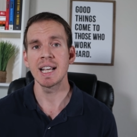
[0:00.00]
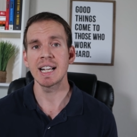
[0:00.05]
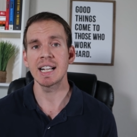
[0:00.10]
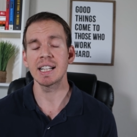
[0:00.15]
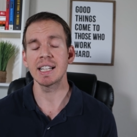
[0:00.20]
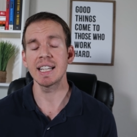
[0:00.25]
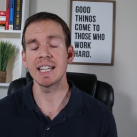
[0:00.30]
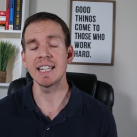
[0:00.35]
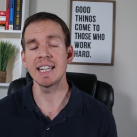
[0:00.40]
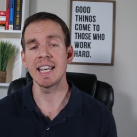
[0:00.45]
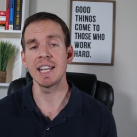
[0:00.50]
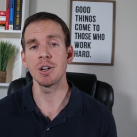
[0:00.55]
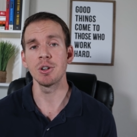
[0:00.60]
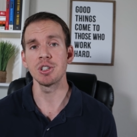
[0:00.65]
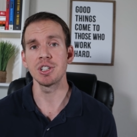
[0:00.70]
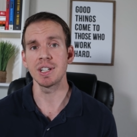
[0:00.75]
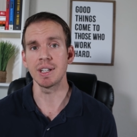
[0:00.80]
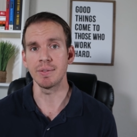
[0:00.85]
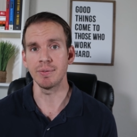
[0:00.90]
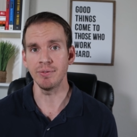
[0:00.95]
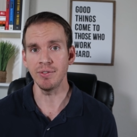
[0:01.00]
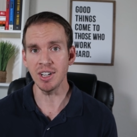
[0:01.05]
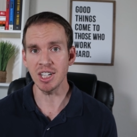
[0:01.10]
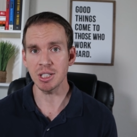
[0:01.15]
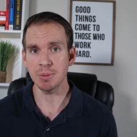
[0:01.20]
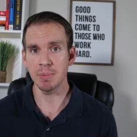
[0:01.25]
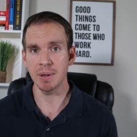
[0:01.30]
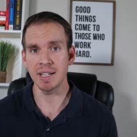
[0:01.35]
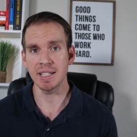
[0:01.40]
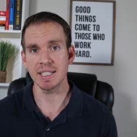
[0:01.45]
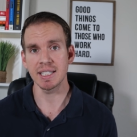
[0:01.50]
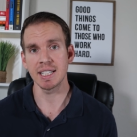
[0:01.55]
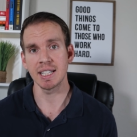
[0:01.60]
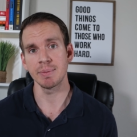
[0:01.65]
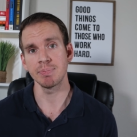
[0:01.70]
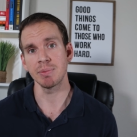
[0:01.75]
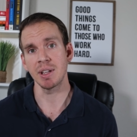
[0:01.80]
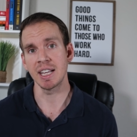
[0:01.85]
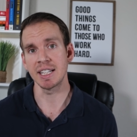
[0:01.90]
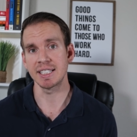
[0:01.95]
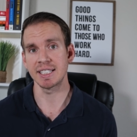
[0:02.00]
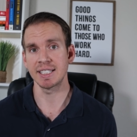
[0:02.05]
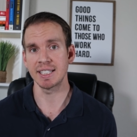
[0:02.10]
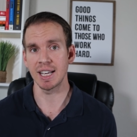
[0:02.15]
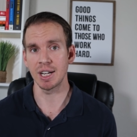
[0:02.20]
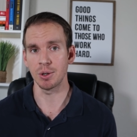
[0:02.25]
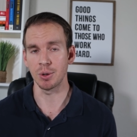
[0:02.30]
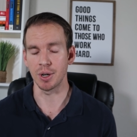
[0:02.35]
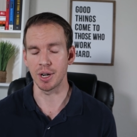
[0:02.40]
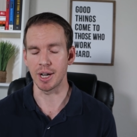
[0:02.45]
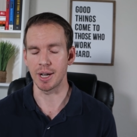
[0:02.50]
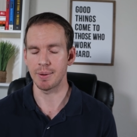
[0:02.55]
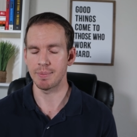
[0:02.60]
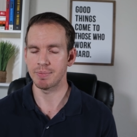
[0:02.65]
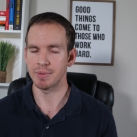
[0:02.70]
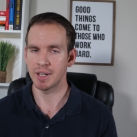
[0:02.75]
clean energy investments, etc.